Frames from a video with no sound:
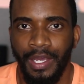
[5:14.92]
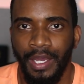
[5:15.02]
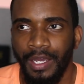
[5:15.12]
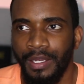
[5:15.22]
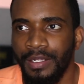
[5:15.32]

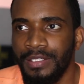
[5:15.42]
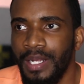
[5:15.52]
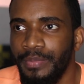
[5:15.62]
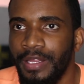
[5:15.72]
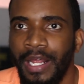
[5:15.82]
And it's
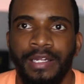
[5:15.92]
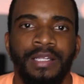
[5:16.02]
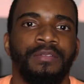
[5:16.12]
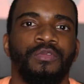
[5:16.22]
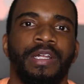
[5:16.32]
something that I
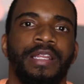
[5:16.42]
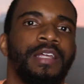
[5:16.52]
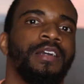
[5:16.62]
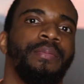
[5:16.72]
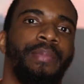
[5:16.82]
didn't really
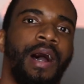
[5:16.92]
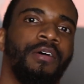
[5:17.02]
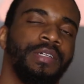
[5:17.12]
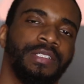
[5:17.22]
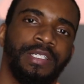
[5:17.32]
think
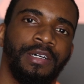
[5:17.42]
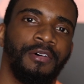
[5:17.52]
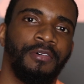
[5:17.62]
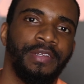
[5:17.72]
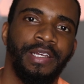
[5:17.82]
about
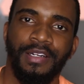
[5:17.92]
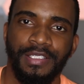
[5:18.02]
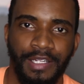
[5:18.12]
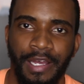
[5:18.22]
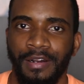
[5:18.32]
until
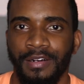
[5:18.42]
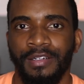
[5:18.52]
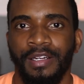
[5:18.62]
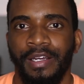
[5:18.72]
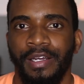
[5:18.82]
years
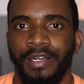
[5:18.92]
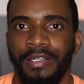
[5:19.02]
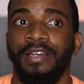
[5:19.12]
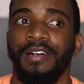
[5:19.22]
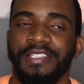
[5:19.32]
later,
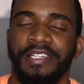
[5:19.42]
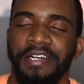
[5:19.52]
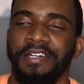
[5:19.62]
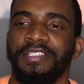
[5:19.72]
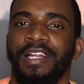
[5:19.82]
years and
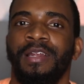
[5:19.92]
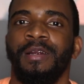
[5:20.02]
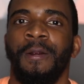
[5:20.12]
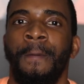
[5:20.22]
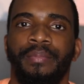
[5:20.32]
years
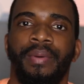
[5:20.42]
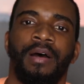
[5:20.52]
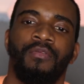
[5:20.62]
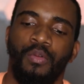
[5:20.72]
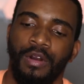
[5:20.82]
later,
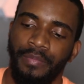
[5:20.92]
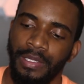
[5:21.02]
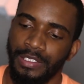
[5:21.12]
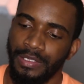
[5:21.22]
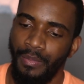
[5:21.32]
but what would have
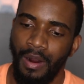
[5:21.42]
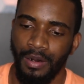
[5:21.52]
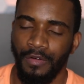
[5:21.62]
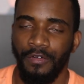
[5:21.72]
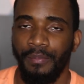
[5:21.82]
been
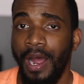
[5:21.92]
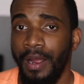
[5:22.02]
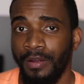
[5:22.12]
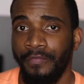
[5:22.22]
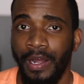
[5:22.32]
smarter for
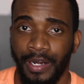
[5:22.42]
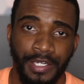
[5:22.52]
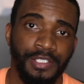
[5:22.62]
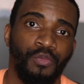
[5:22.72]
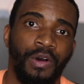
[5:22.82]
my
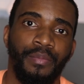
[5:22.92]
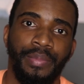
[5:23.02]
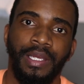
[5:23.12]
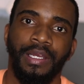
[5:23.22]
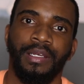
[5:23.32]
financial well
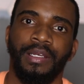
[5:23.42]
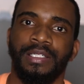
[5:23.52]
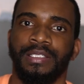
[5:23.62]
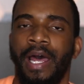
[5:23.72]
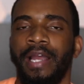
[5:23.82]
being
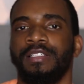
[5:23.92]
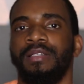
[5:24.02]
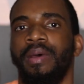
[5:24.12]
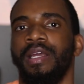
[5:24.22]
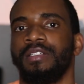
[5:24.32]
is to
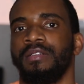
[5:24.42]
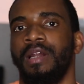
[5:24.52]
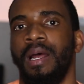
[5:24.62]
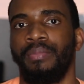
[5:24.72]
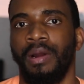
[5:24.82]
actually make sure
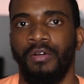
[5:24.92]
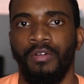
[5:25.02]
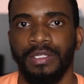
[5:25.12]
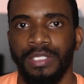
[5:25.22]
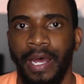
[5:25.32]
that I
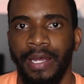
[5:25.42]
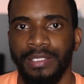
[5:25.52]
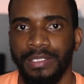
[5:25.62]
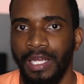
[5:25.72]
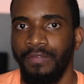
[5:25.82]

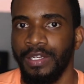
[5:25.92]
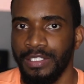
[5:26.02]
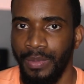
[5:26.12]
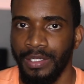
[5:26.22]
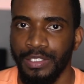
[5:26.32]
prioritize saving
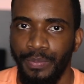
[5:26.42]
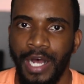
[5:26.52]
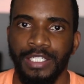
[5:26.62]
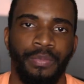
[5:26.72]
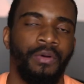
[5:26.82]
as much as
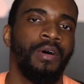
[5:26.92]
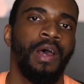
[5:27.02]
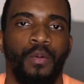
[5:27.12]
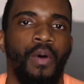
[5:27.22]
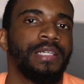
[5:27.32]
possible.
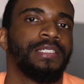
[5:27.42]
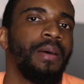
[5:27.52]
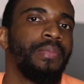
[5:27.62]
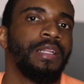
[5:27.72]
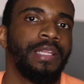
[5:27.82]
Why
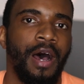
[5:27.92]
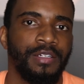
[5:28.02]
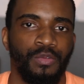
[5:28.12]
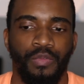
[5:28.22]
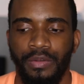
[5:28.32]
stop at a
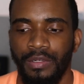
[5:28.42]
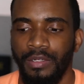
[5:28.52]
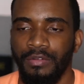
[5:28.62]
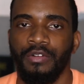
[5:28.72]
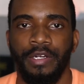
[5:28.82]
thousand when you can
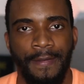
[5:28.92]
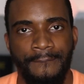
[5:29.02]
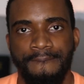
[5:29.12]
do three?